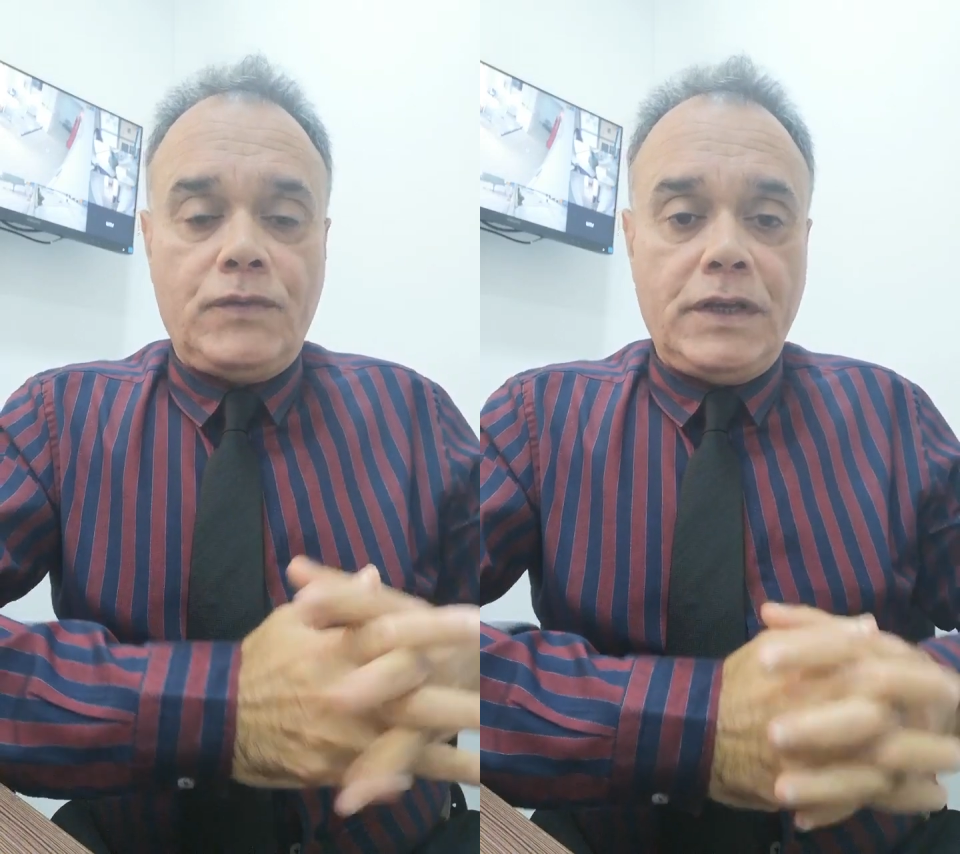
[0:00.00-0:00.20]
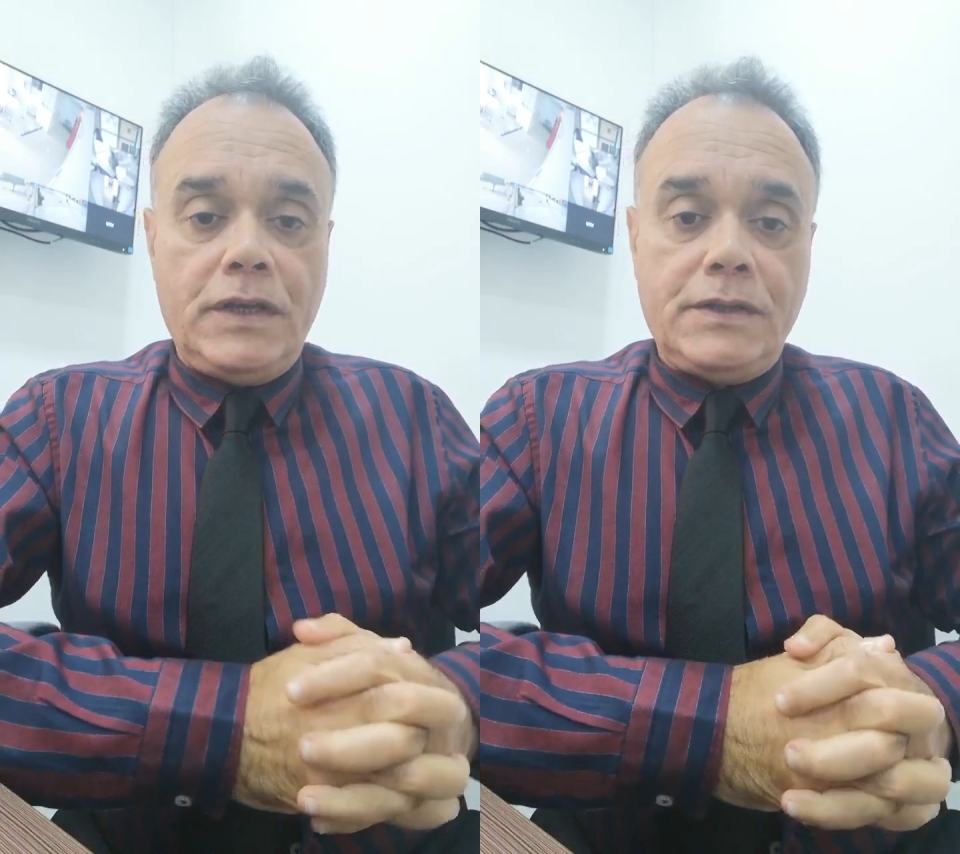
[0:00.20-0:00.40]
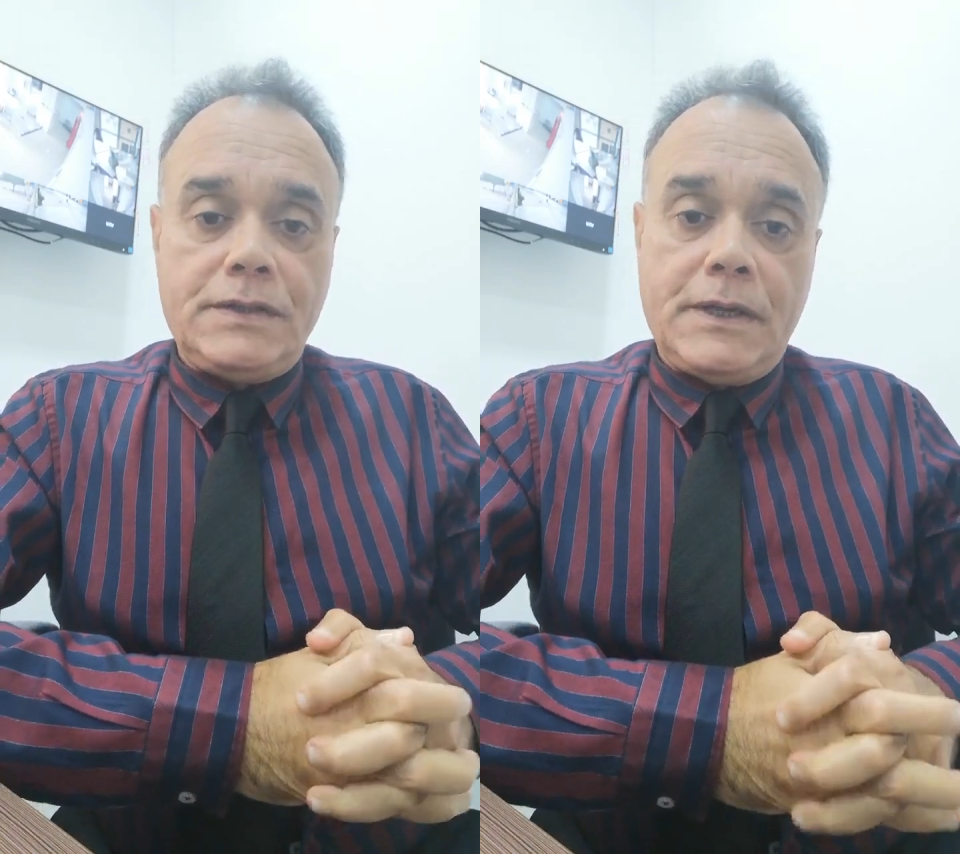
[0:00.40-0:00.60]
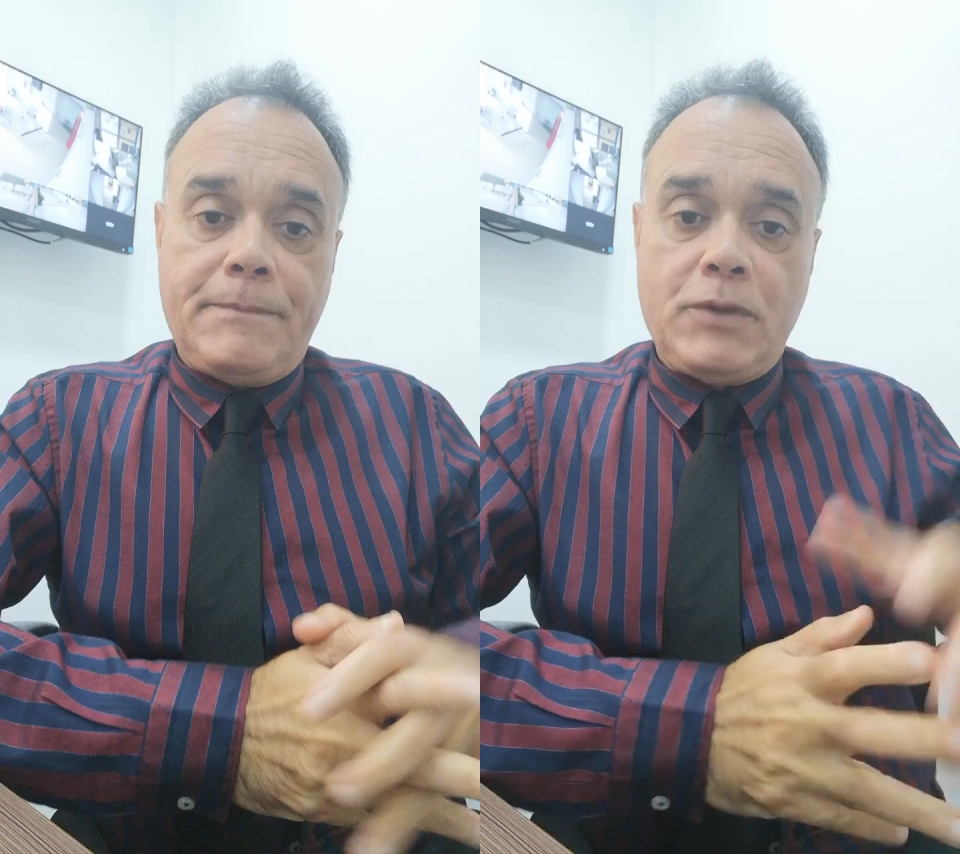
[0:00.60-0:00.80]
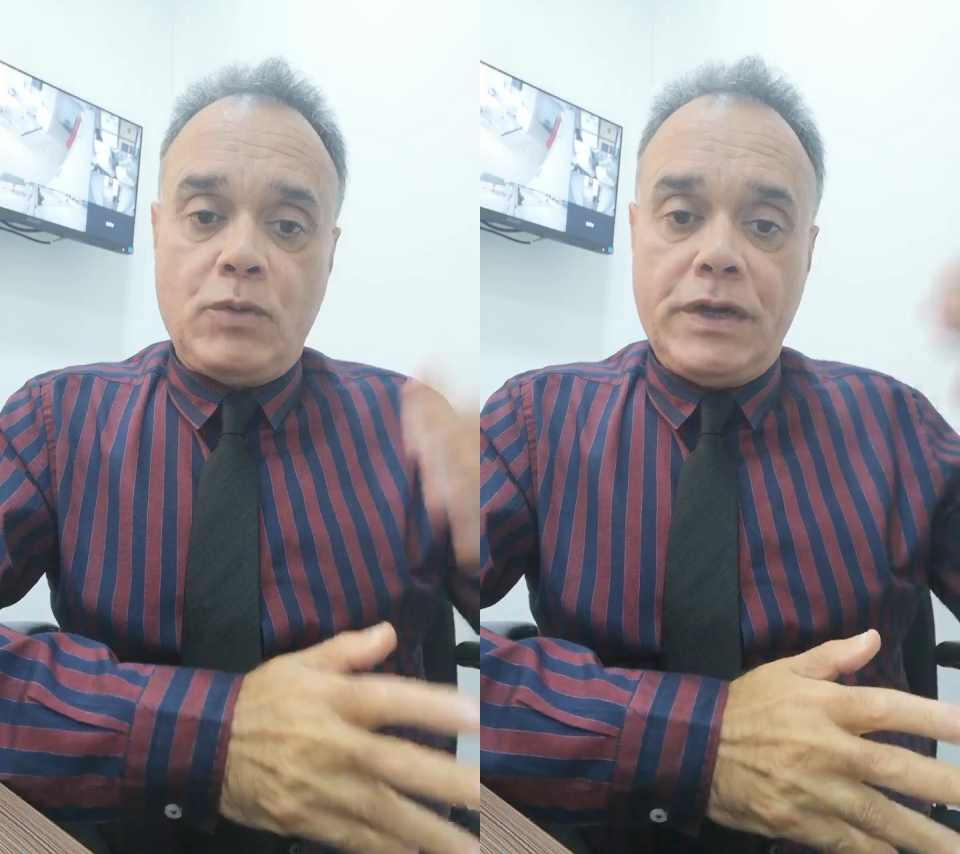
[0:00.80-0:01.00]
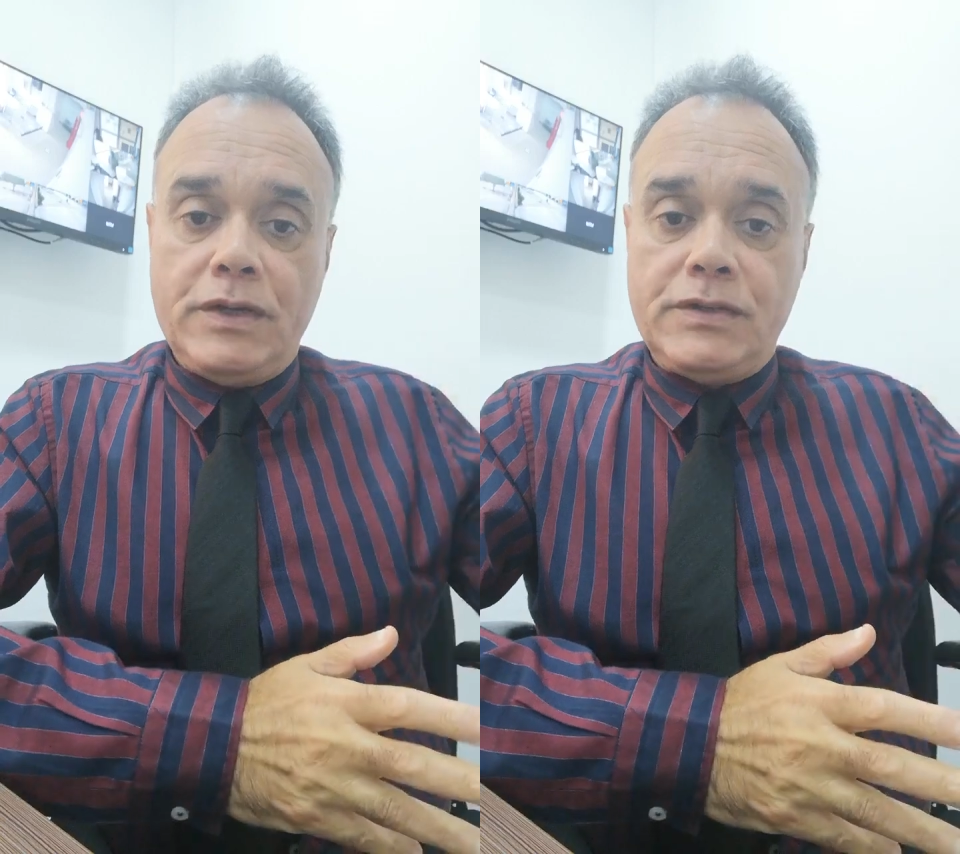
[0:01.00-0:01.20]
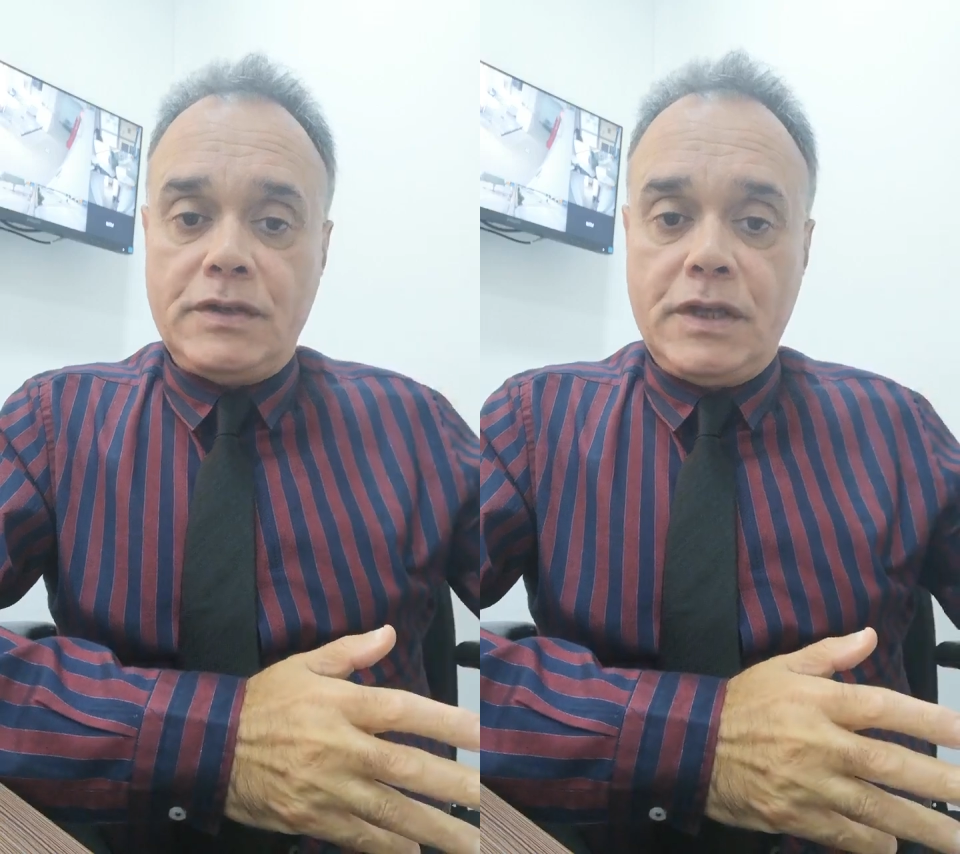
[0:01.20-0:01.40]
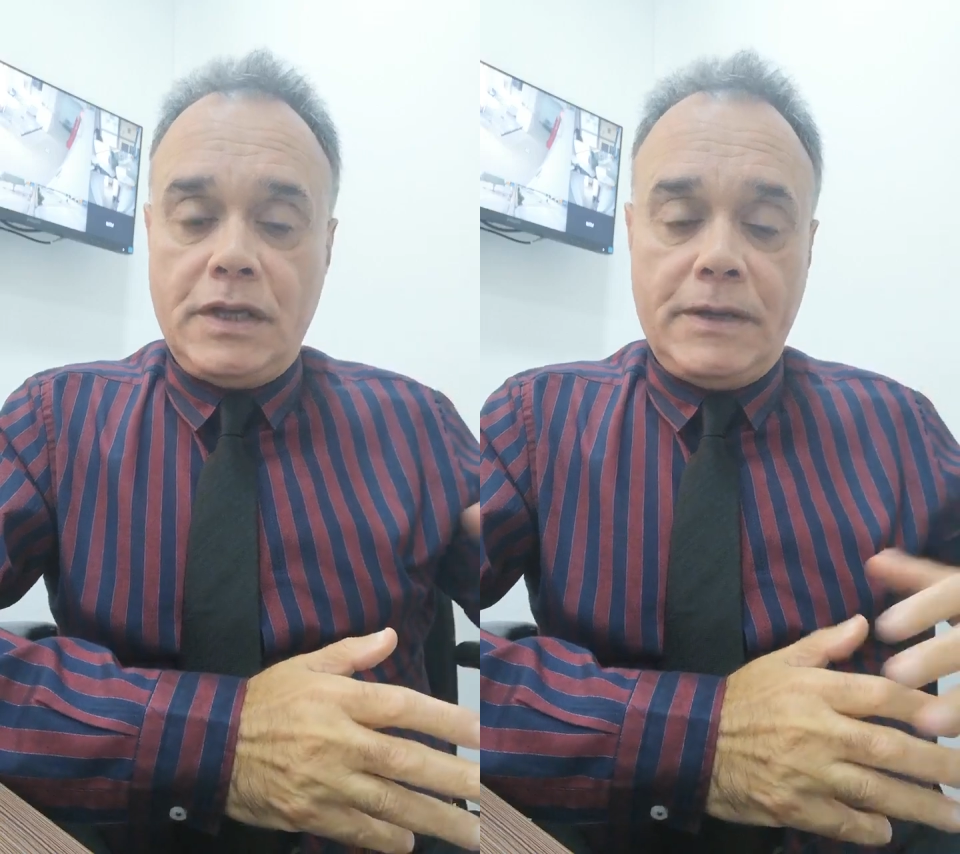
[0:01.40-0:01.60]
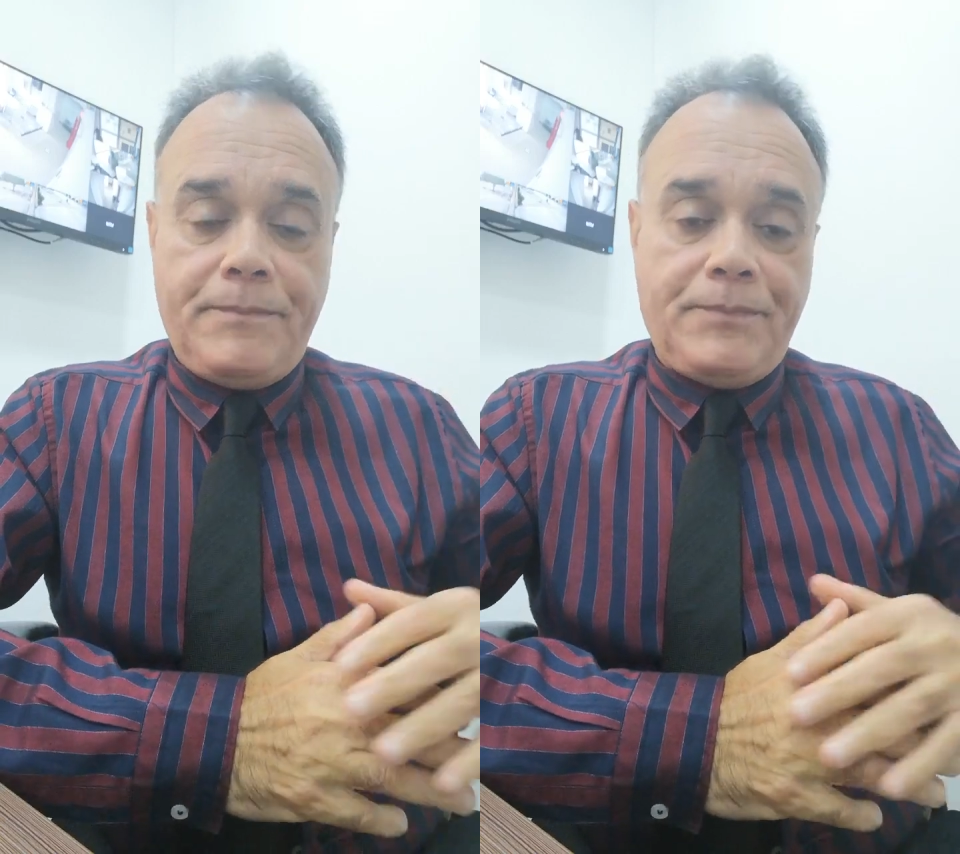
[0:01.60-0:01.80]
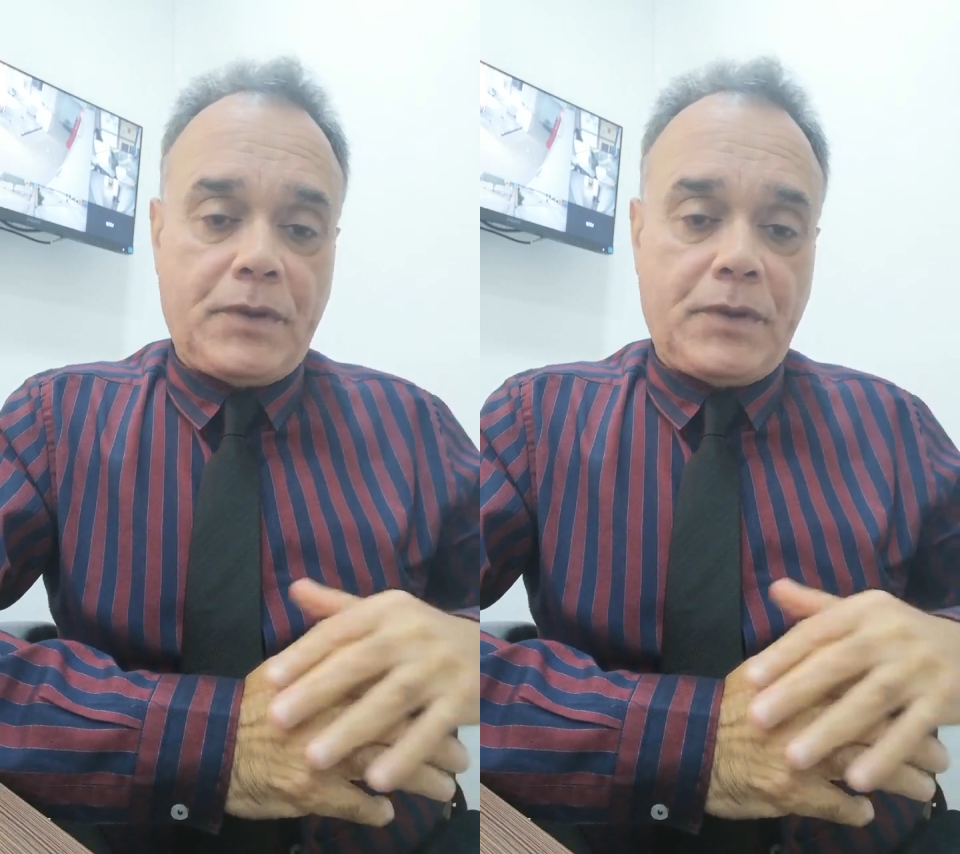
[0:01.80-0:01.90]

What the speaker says: these with the